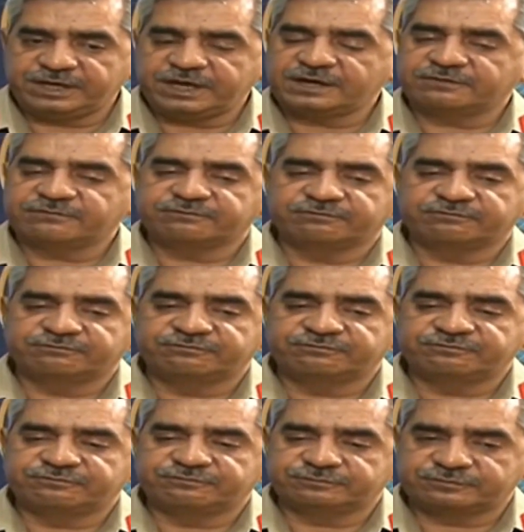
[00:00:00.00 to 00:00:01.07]
We have
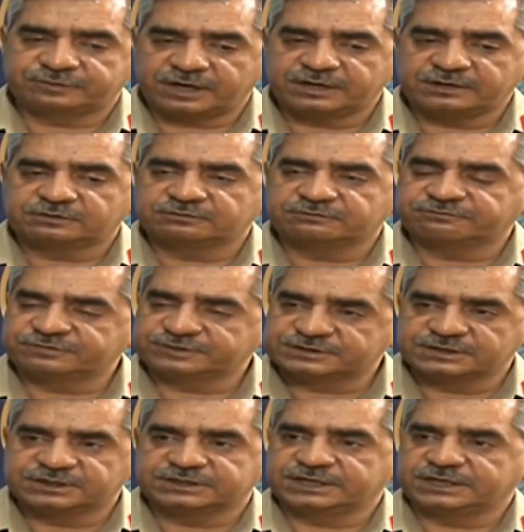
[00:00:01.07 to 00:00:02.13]
tried to
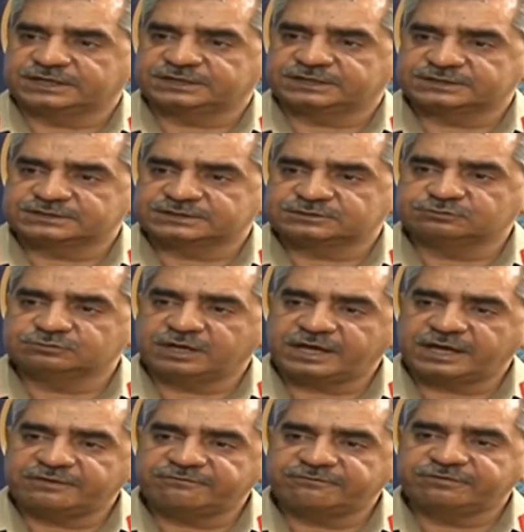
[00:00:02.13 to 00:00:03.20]
facilitate this to
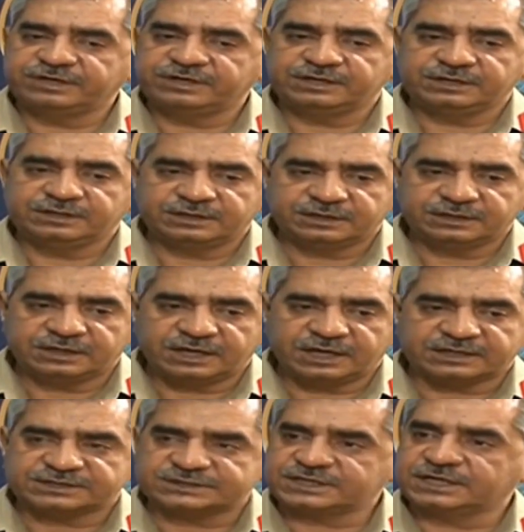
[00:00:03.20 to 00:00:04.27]
every
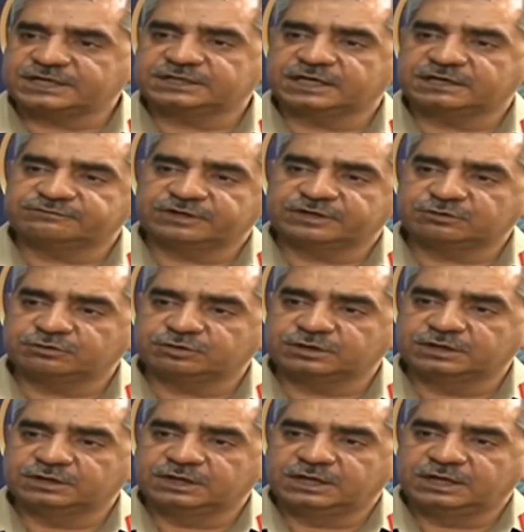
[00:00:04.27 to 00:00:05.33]
extent that we
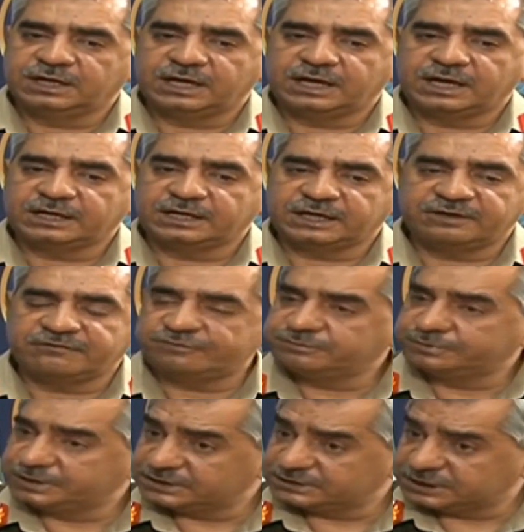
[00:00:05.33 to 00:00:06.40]
could, and
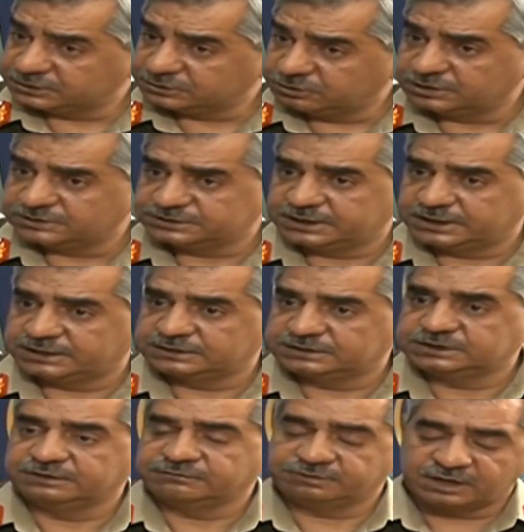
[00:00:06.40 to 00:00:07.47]
everybody has acknowledged that.
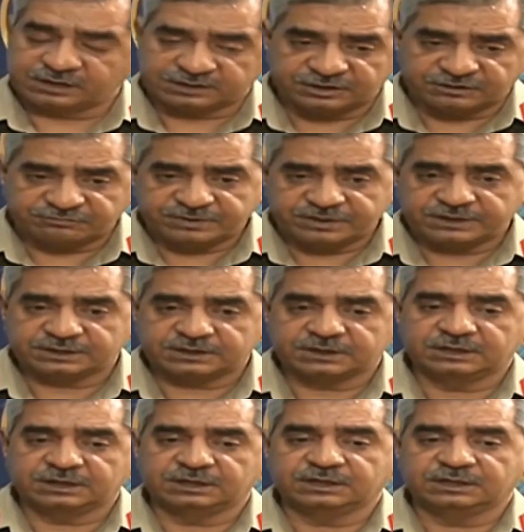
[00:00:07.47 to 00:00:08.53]
The Afghan government,
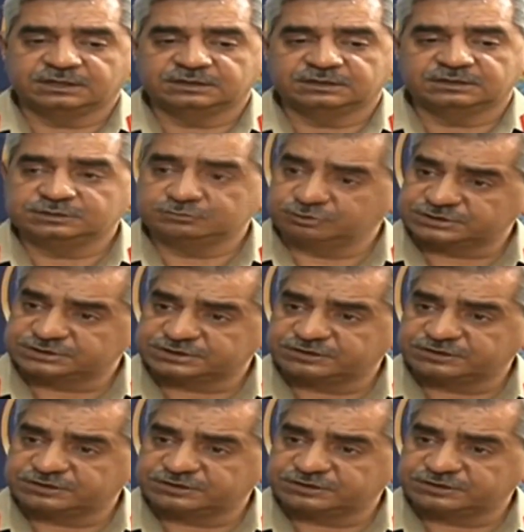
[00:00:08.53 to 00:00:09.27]
the